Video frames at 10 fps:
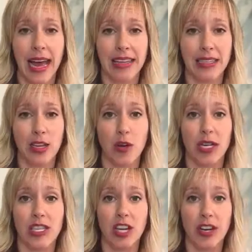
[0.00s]
And so
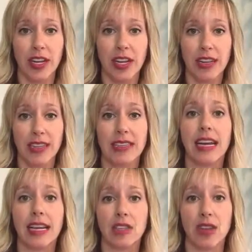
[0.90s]
I started the
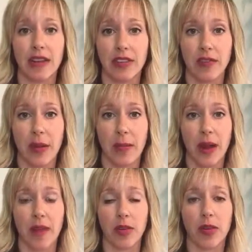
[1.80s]
second draft of my
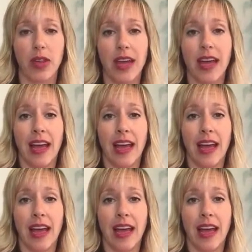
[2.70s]
novel.